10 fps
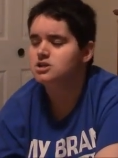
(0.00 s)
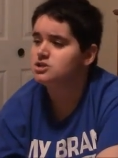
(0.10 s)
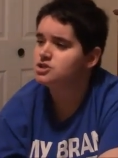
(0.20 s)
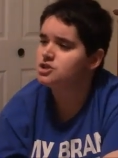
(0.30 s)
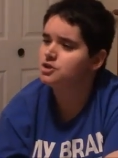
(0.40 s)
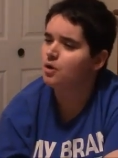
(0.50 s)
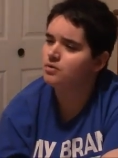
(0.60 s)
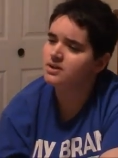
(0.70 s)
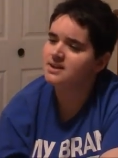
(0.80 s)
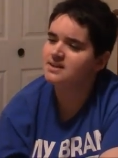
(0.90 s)
She
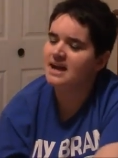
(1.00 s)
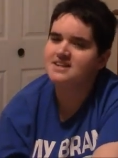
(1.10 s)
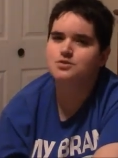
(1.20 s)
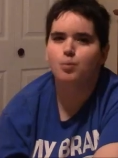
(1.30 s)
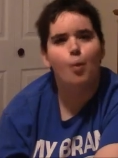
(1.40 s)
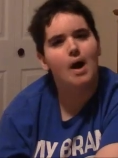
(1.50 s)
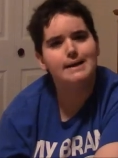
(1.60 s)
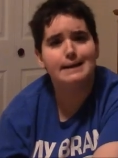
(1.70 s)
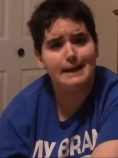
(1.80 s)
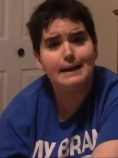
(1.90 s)
only liked
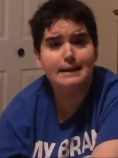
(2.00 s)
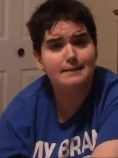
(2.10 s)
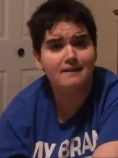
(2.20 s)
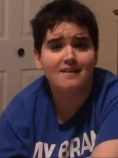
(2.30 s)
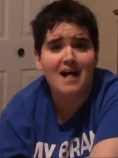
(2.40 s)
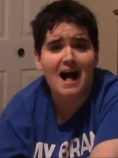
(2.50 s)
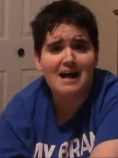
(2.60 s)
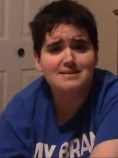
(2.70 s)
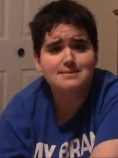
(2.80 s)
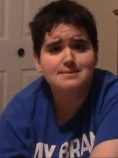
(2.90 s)
one kid in the
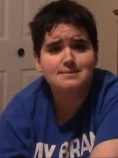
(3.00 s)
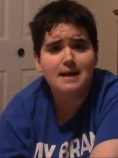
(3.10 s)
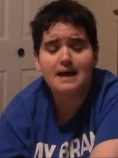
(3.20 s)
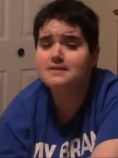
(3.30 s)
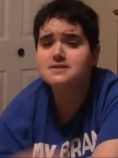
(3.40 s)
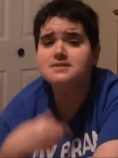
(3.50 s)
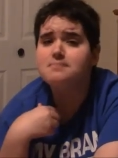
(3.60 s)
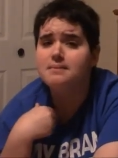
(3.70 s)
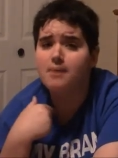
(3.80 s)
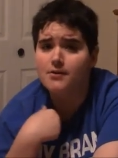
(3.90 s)
class. And this is
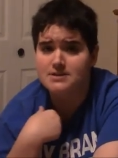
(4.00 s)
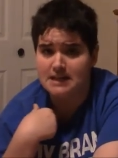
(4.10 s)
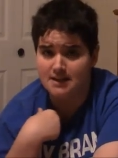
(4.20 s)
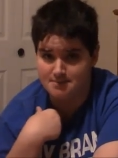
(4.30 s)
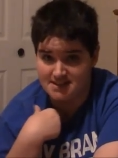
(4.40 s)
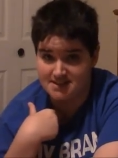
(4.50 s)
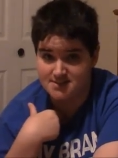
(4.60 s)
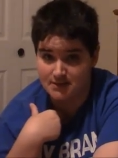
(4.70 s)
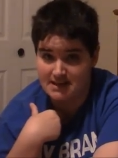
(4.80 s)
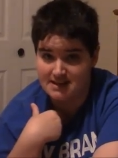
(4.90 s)
my mother telling me this,
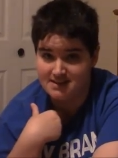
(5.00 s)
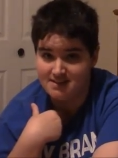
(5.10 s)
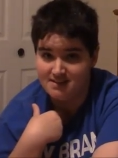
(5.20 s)
okay?